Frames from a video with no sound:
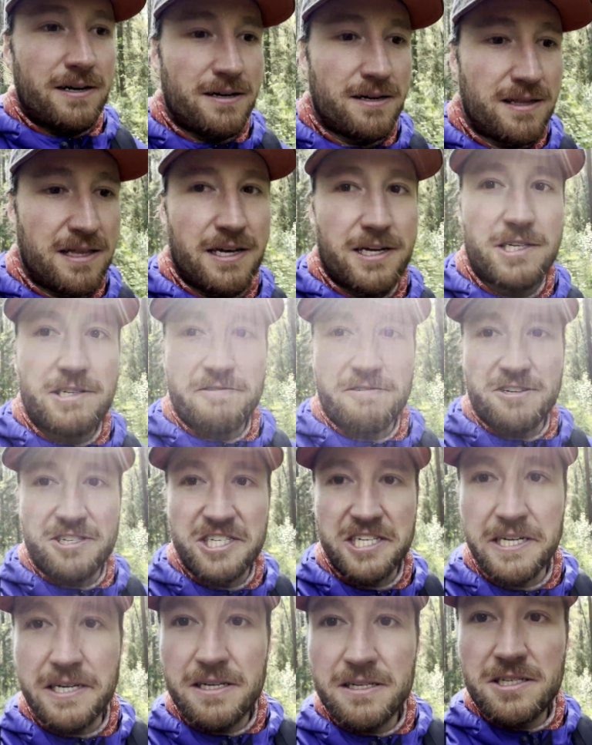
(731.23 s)
of things for
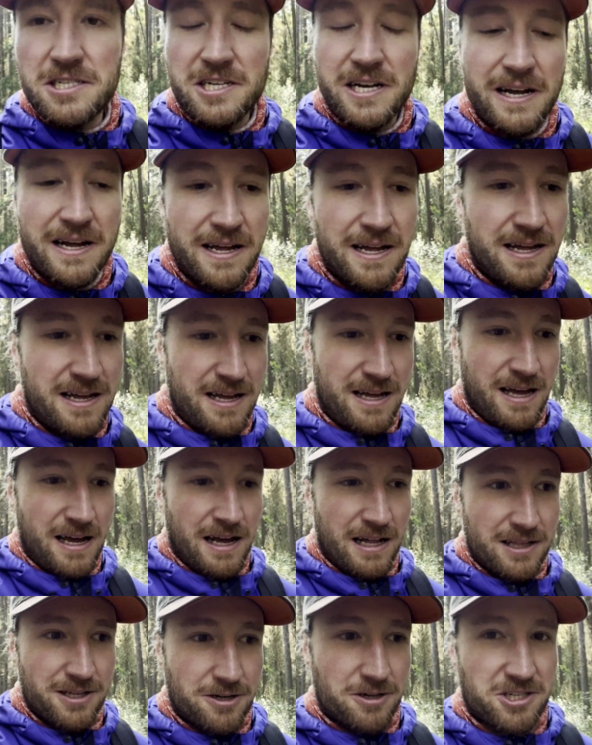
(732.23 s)
seeds,
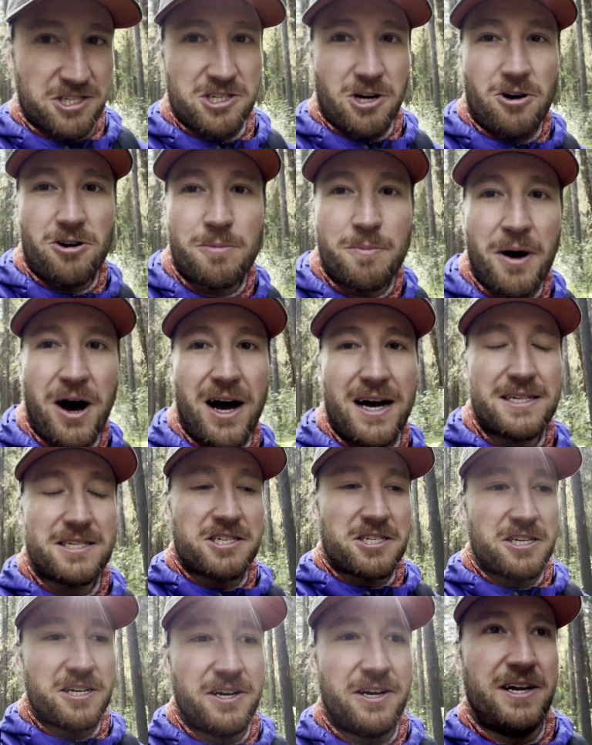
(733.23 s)
little starter
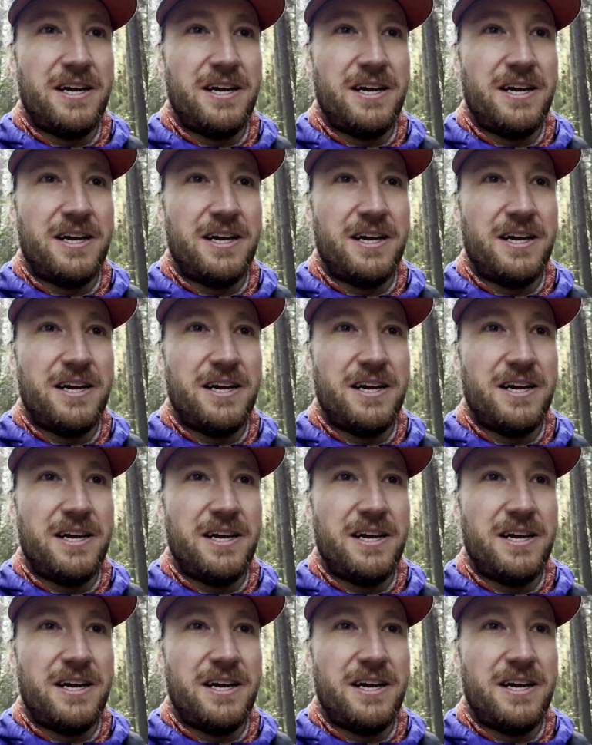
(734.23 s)
pots.